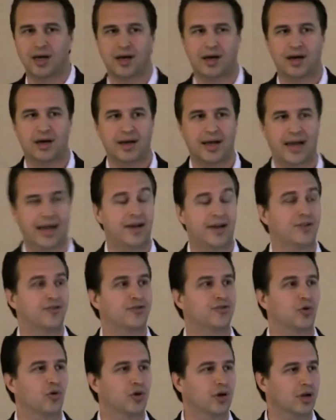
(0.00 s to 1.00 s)
uh, had
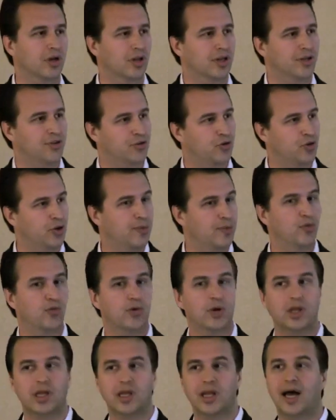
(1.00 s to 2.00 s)
historically screamed
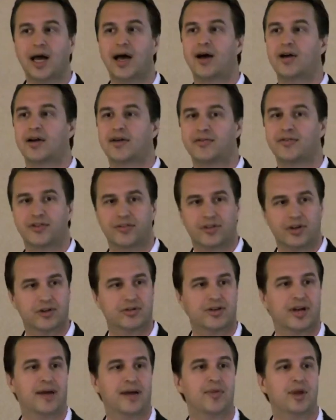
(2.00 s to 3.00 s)
really loud every single
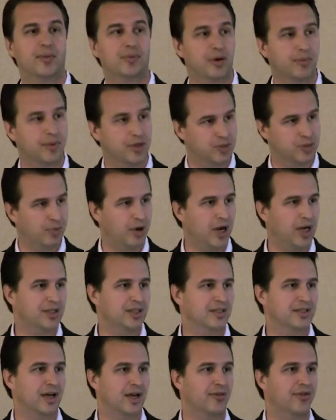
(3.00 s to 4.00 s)
time they put a bunch of
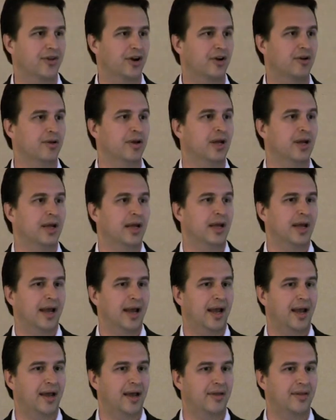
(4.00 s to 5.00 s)
projects out there,
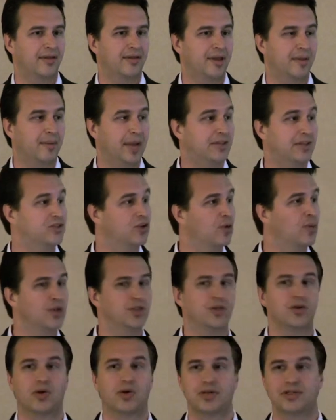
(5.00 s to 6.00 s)
and they made so
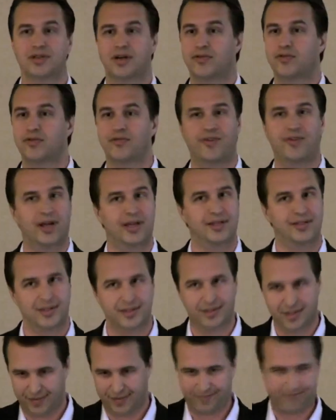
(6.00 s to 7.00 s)
much noise that everyone finally
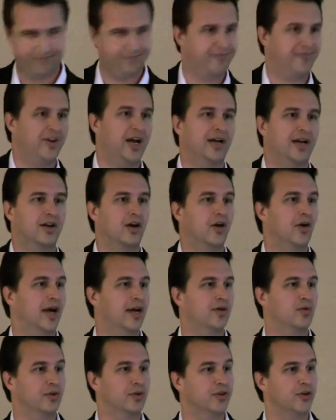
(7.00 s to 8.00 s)
said, just fine, go
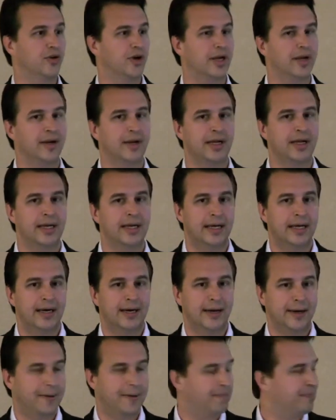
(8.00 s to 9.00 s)
ahead, we'll do it.
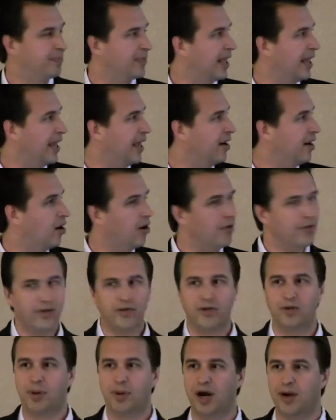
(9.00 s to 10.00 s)
Um, and all the
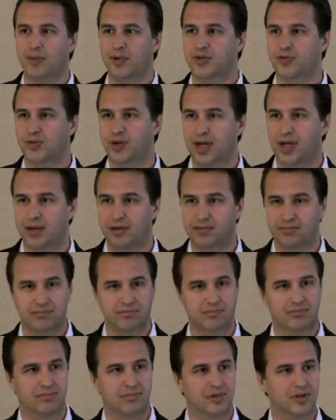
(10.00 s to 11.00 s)
other departments were getting
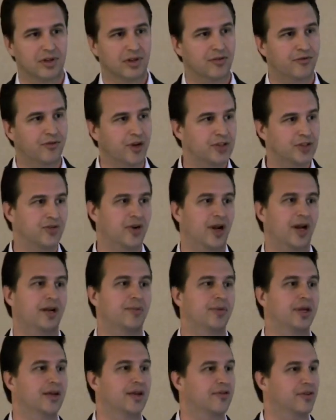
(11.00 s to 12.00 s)
a little
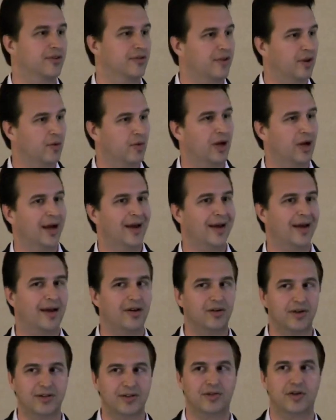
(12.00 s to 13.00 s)
frustrated because they're saying, well, I, I
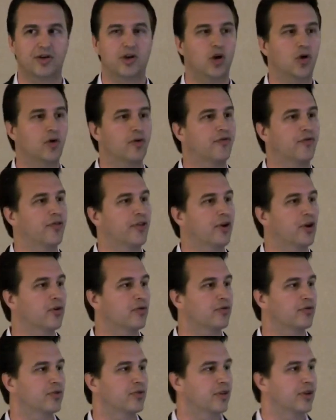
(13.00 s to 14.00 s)
don't necessarily know if
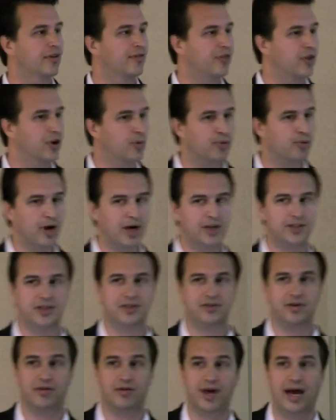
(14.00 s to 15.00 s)
their, if their
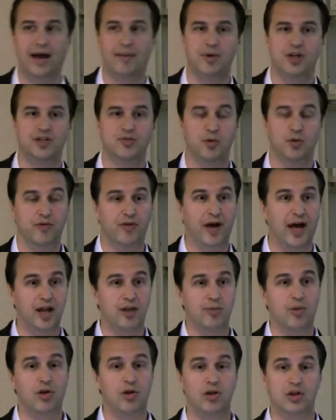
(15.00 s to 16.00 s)
projects are that much more
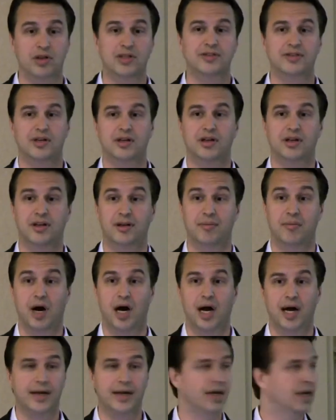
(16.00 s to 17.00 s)
valuable holistically than
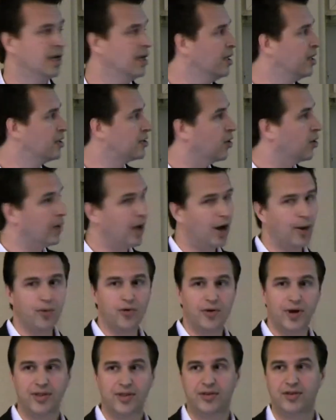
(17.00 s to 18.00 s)
mine. So we
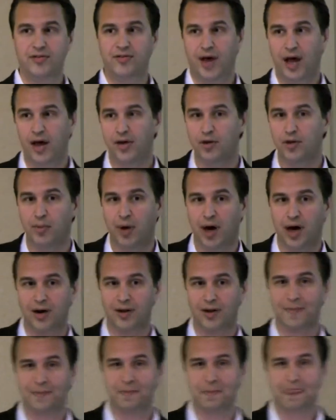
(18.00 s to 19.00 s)
helped create this value
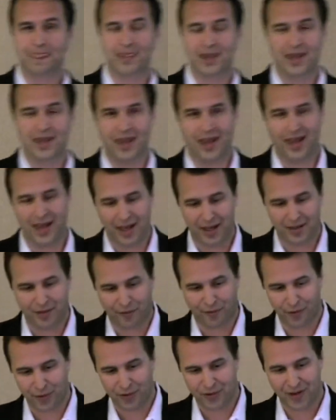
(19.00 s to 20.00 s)
model. And the
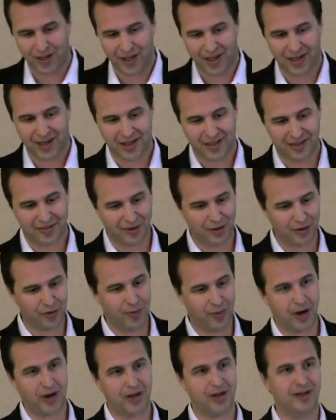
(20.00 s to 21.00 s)
first thing sales
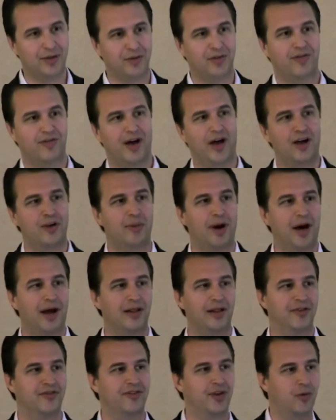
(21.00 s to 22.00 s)
and marketing did with the value
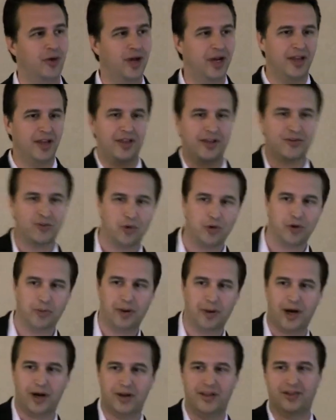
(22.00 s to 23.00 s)
model is they went in, they tore it
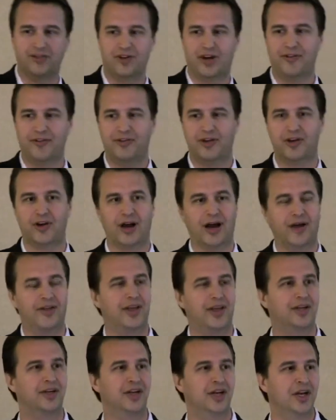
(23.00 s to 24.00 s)
apart, and they tried to figure out how
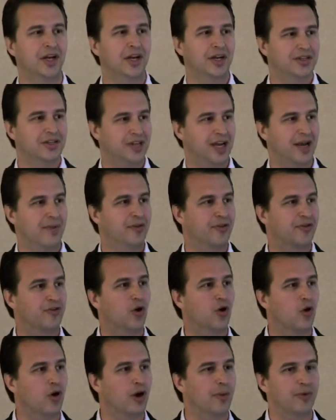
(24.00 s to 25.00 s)
they can jam the
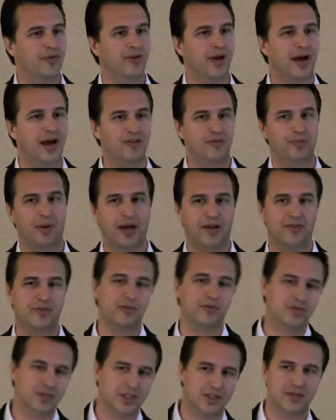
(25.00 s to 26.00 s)
score up as high as
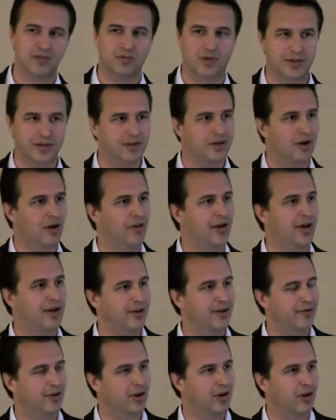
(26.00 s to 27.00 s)
possible, which wasn't all that
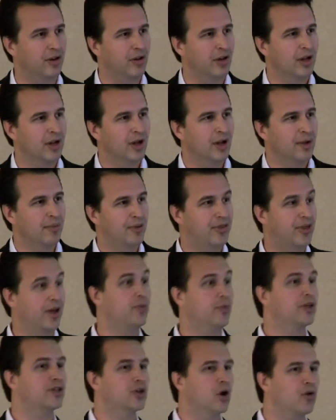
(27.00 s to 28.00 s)
difficult. But
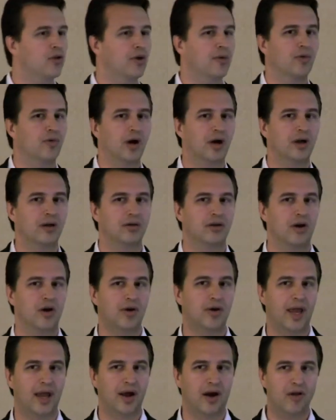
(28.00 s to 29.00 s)
then we told them, well,
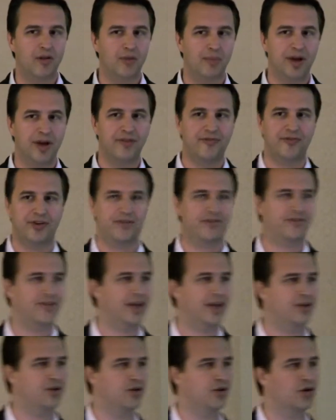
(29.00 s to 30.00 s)
okay, all the benefits
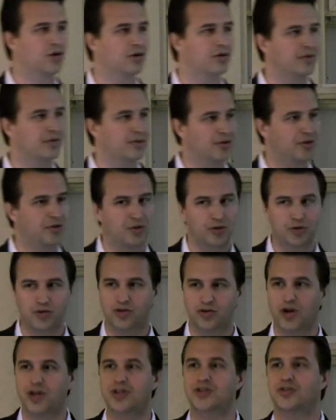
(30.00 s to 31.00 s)
that you, you
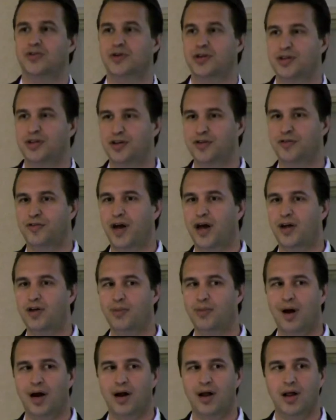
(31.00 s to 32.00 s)
structure into your
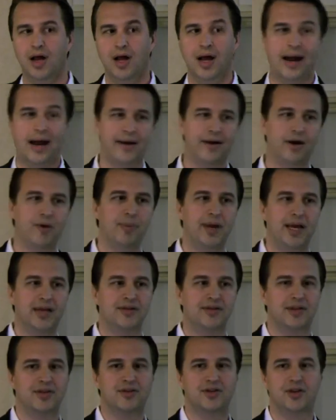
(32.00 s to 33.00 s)
value model are now
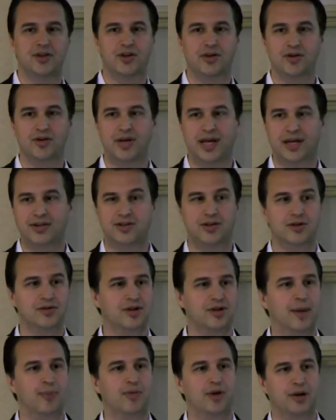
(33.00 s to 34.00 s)
baked into your next
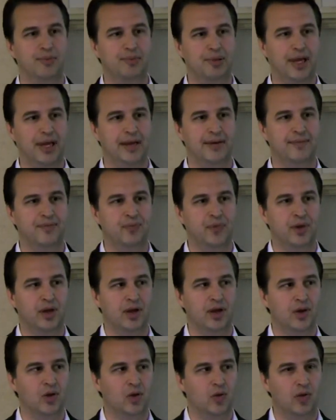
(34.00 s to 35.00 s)
year's operating plan.
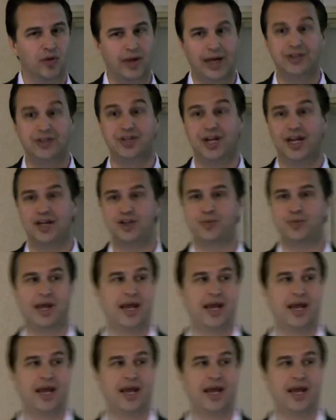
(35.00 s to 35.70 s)
Uh-huh. Well, that changed